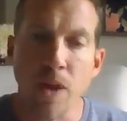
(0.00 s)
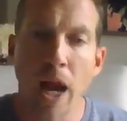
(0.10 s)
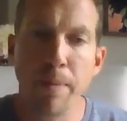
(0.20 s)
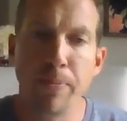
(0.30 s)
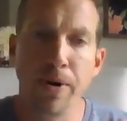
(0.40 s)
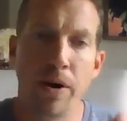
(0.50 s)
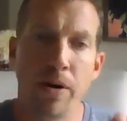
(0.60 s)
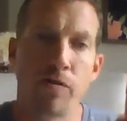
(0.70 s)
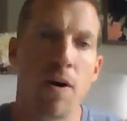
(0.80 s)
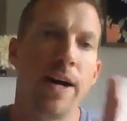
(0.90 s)
I
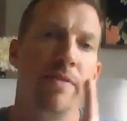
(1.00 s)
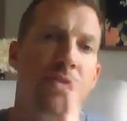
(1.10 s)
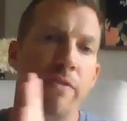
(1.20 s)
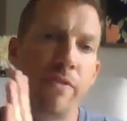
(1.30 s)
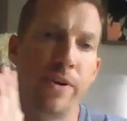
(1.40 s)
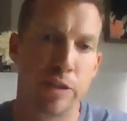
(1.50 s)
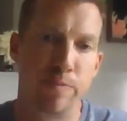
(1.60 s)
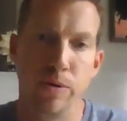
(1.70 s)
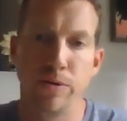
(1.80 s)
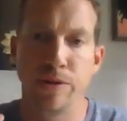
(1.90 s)
put a variety of different
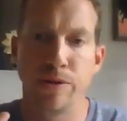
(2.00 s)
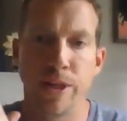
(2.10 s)
exposures